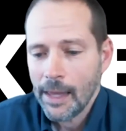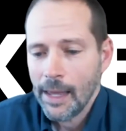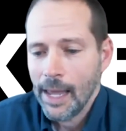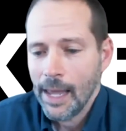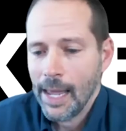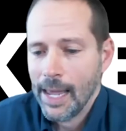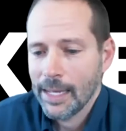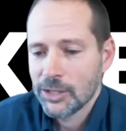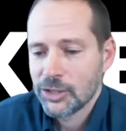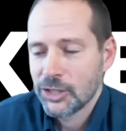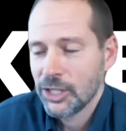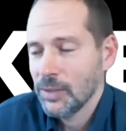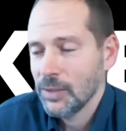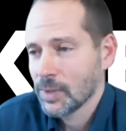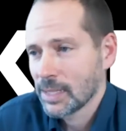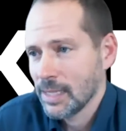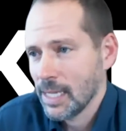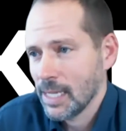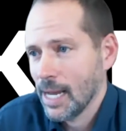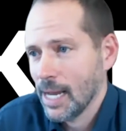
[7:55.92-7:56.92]
And she
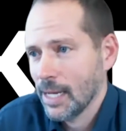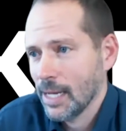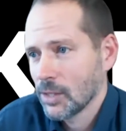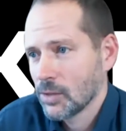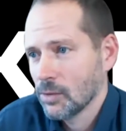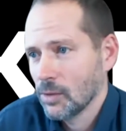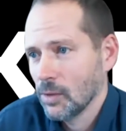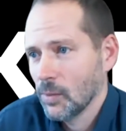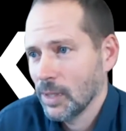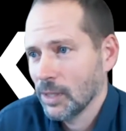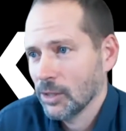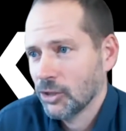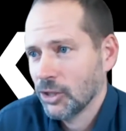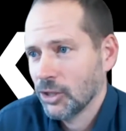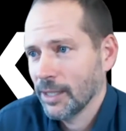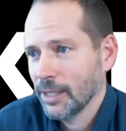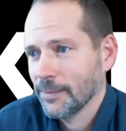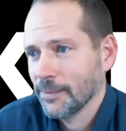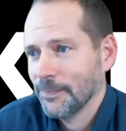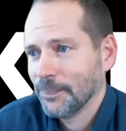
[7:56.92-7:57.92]
was nigh onto a
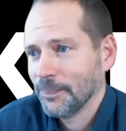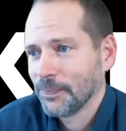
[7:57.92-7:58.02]
wheelchair.